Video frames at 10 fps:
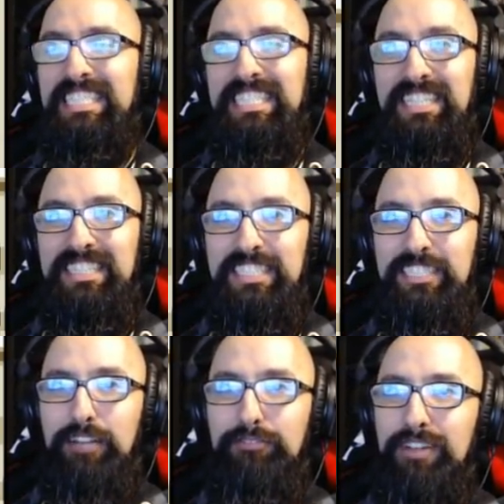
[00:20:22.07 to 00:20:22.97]
can stare at
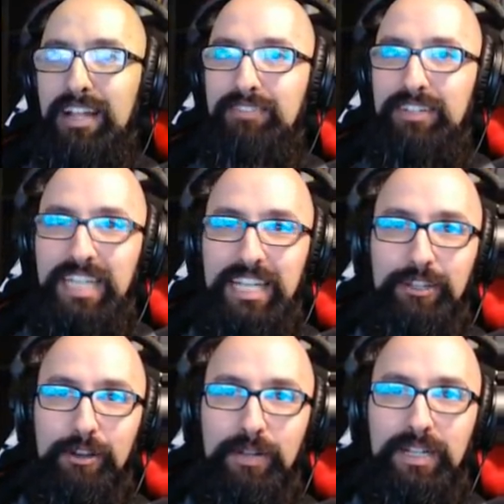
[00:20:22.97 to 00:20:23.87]
this chart forever and
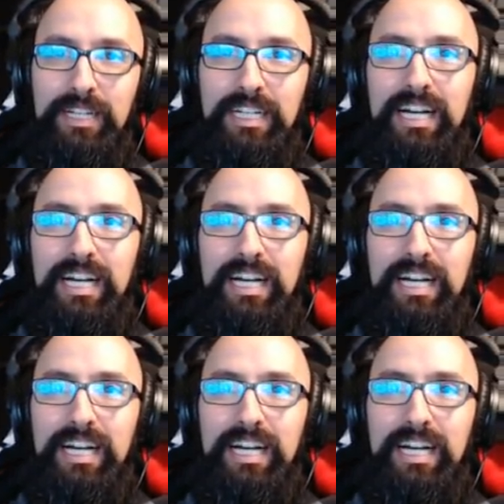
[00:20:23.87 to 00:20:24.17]
get nowhere.